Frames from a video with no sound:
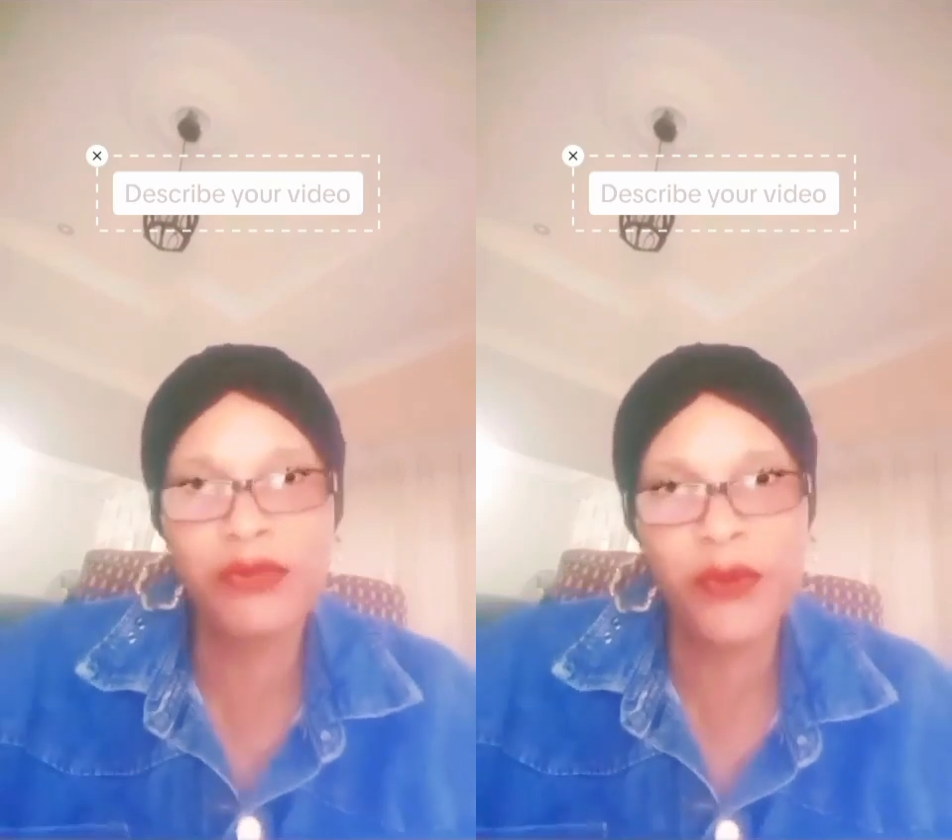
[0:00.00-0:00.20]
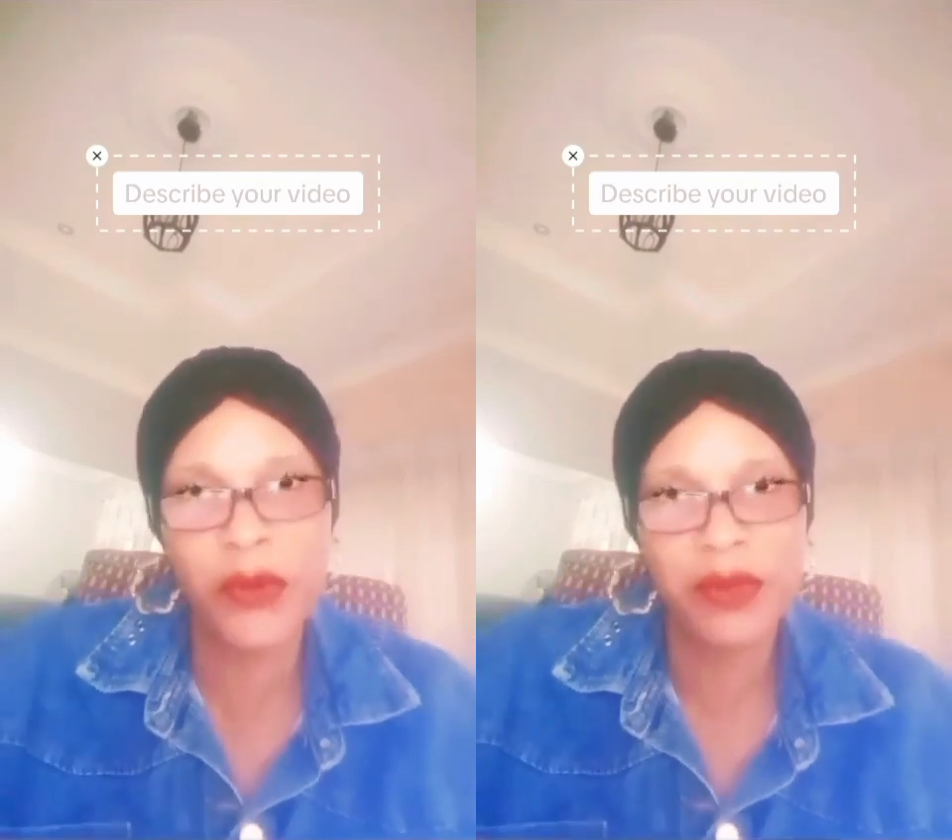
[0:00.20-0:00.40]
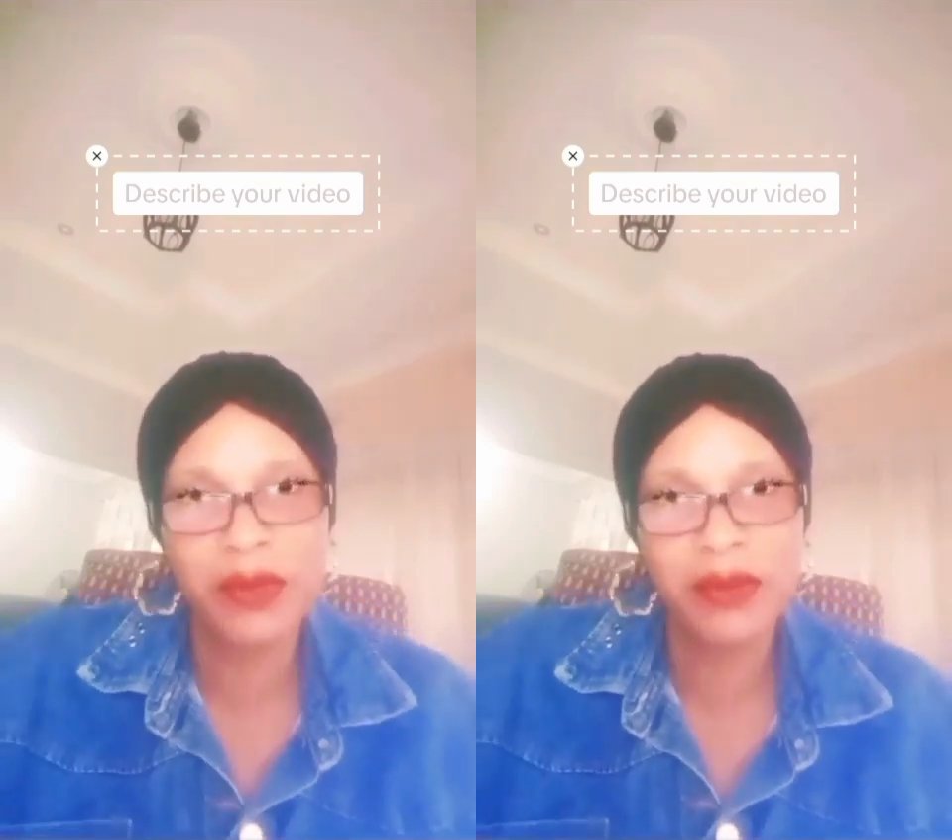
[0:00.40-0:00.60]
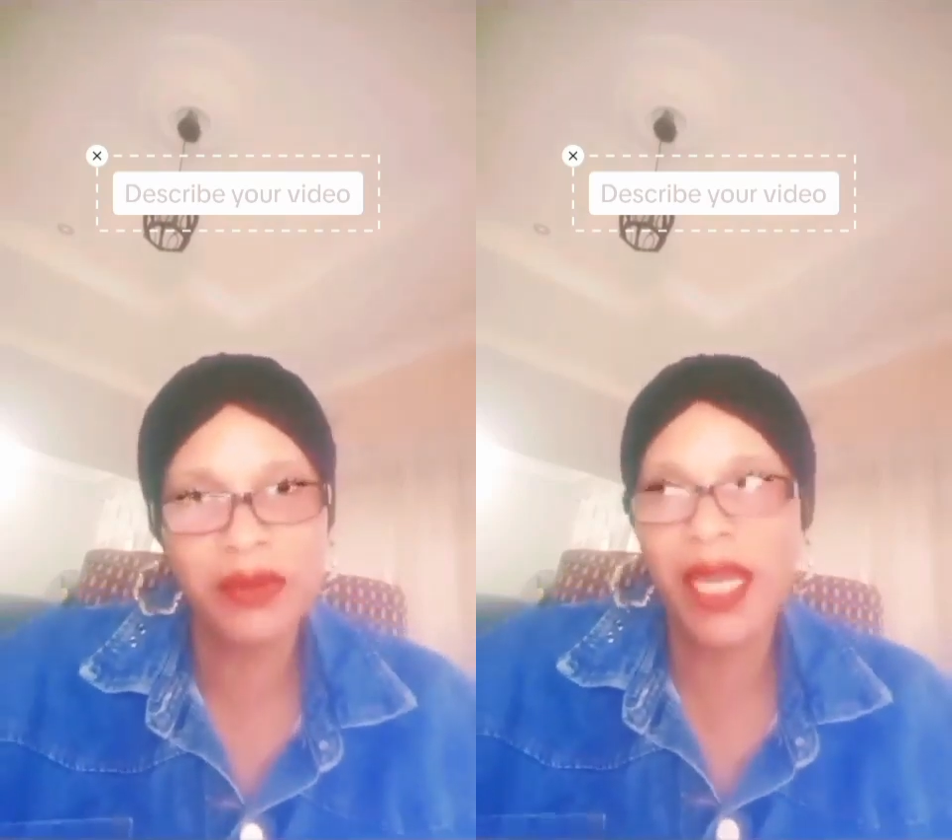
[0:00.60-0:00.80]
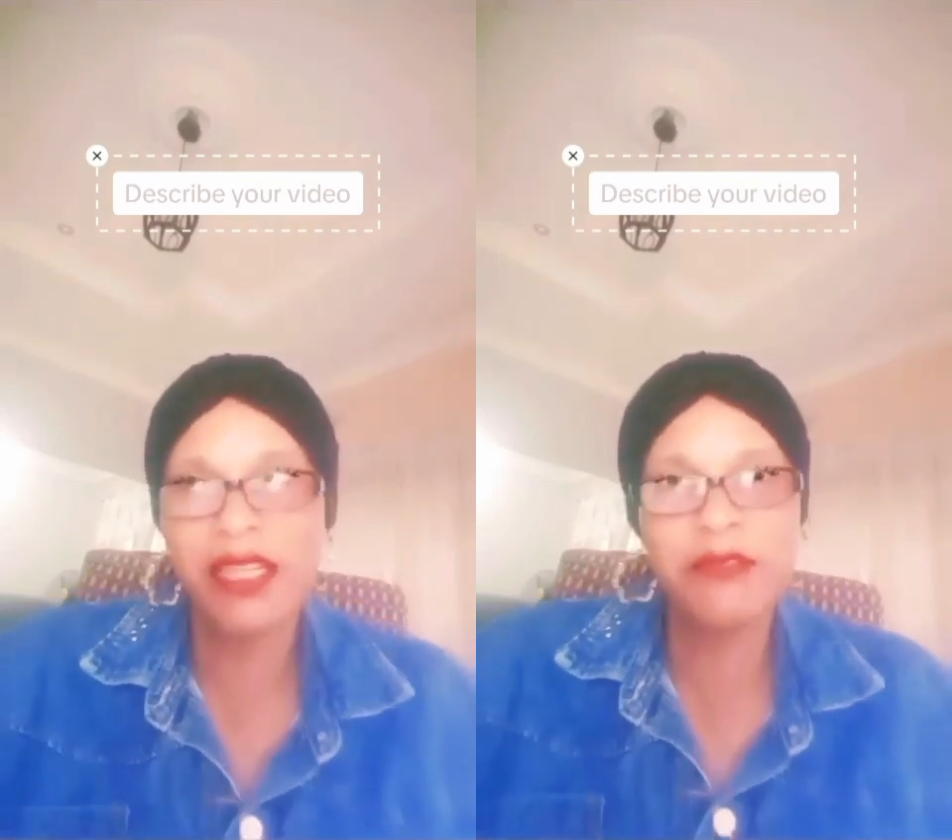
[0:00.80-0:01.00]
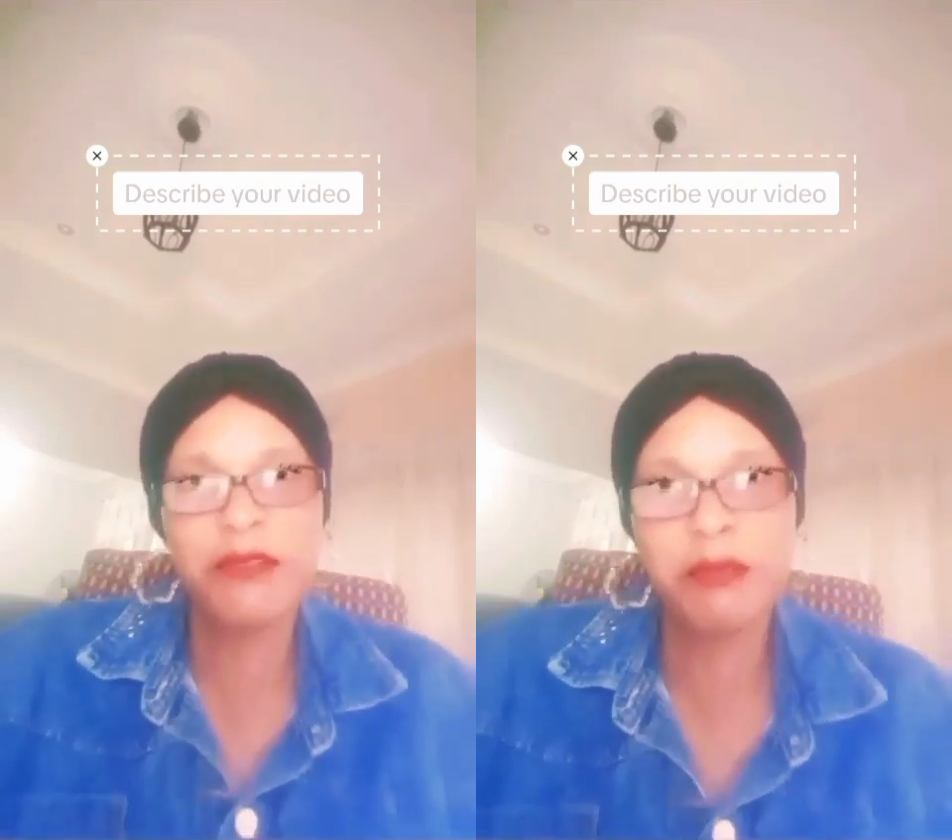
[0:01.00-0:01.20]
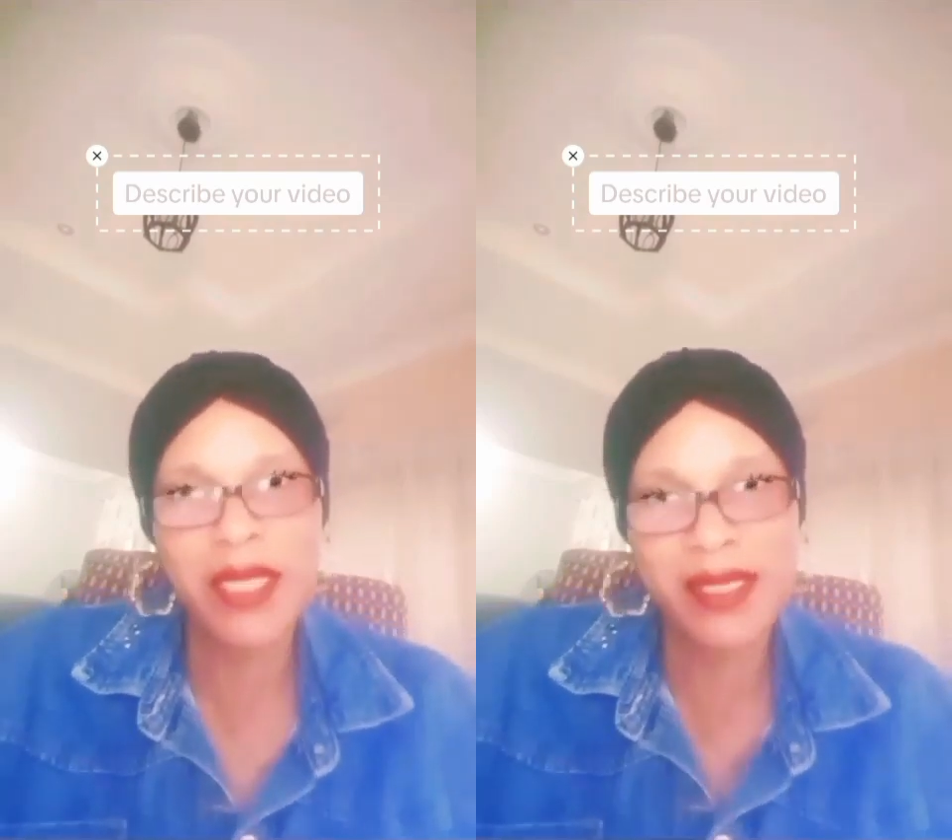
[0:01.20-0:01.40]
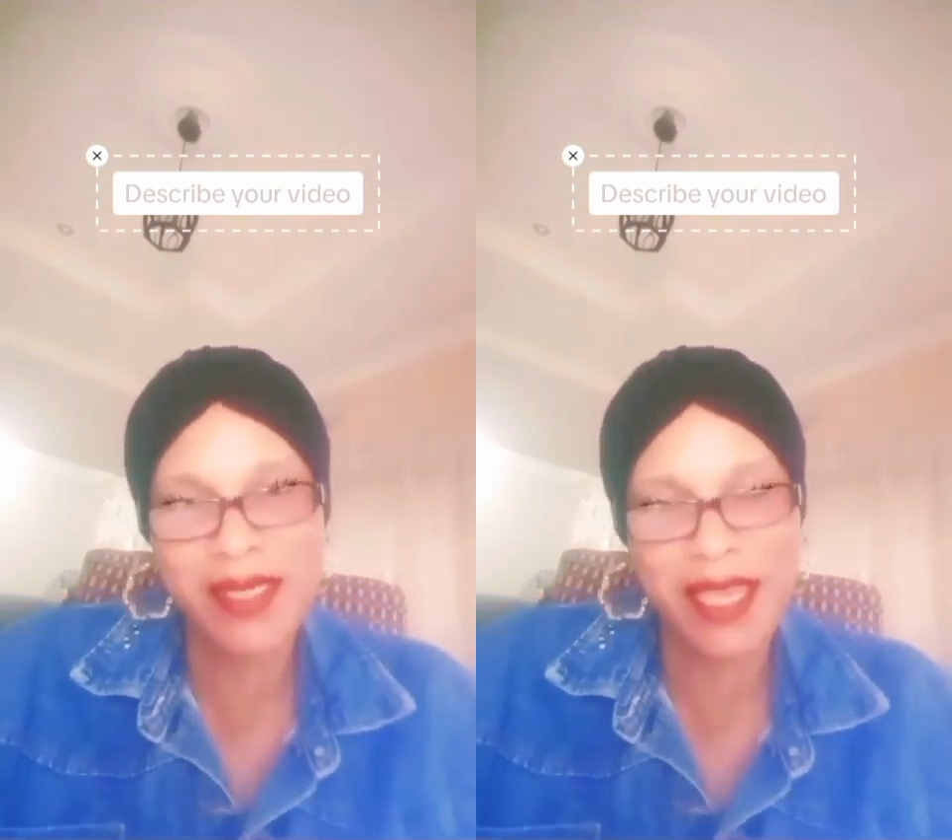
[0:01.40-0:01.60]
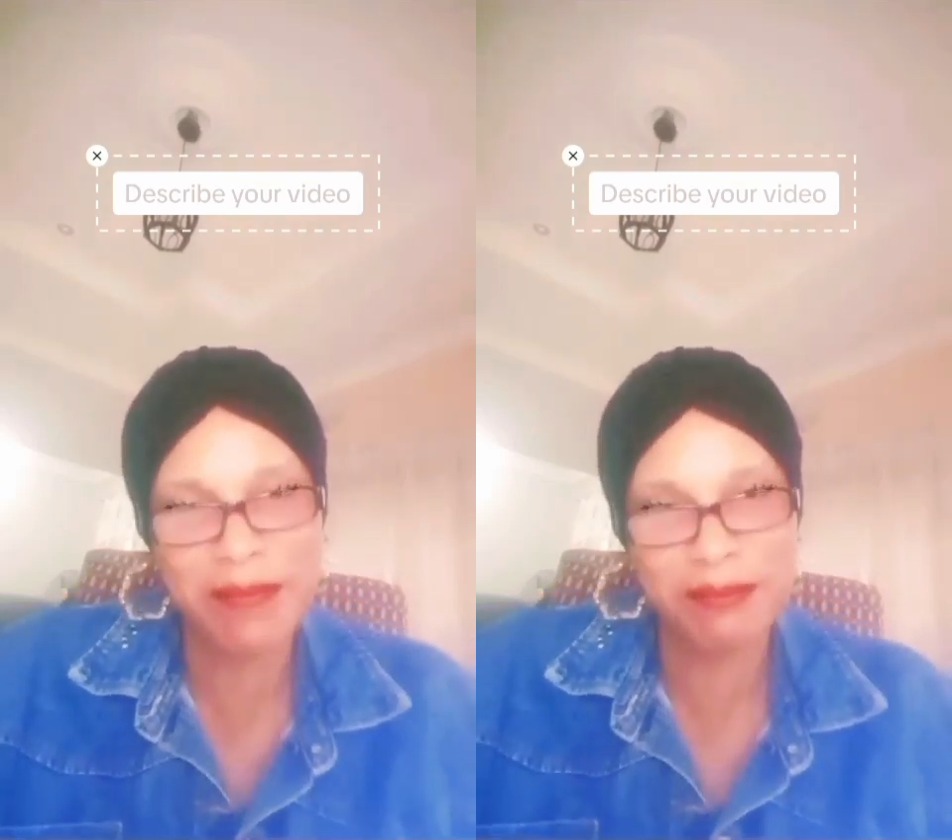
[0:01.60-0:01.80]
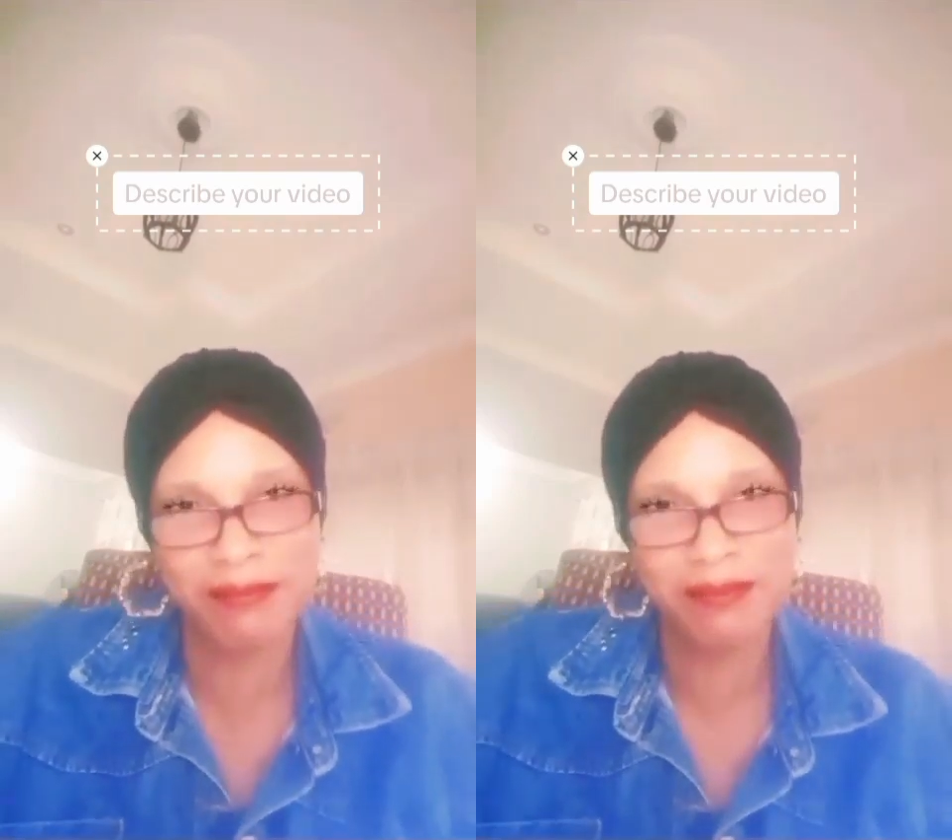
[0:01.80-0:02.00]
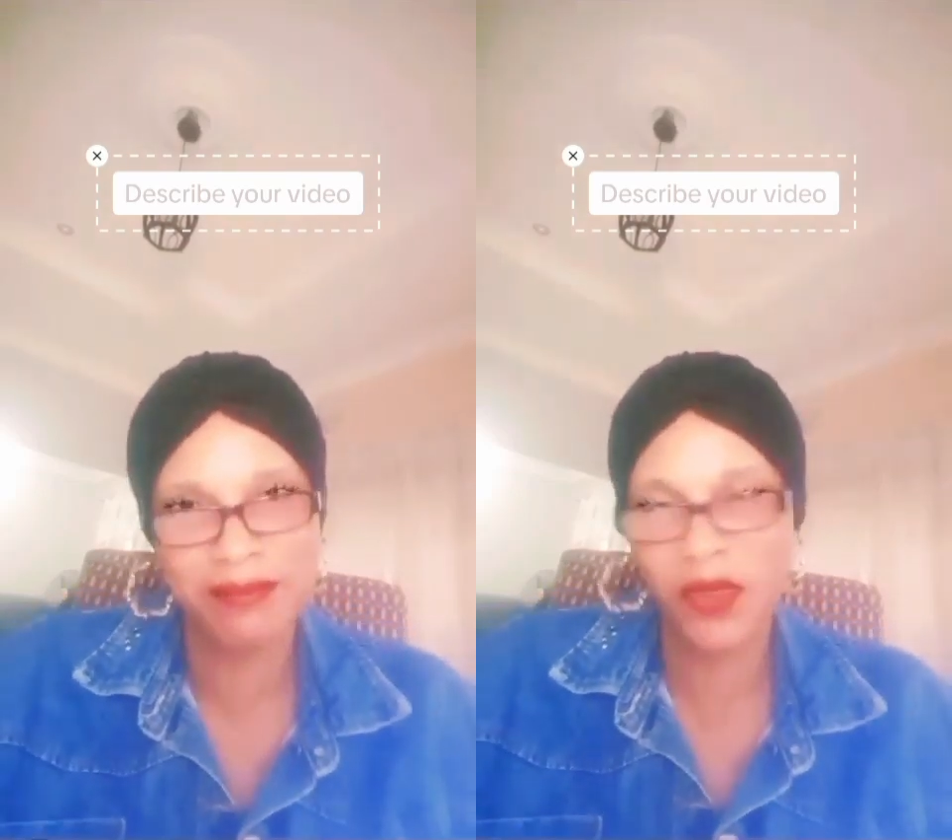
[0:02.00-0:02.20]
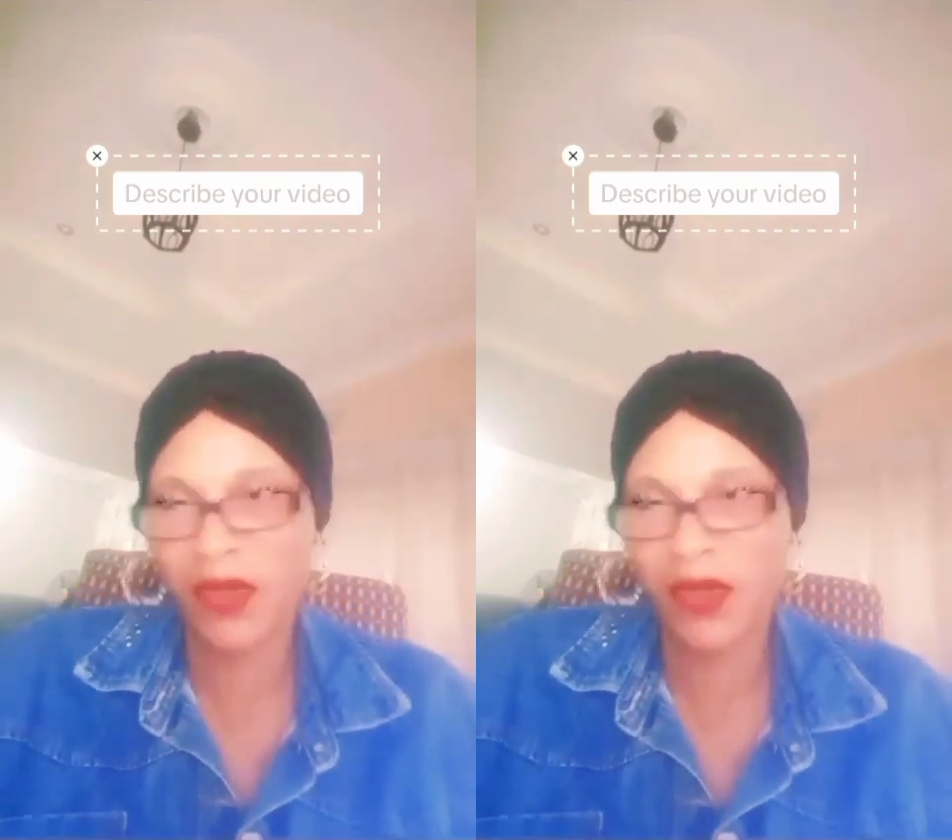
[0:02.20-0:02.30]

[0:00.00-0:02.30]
people? You can't even please them. You can't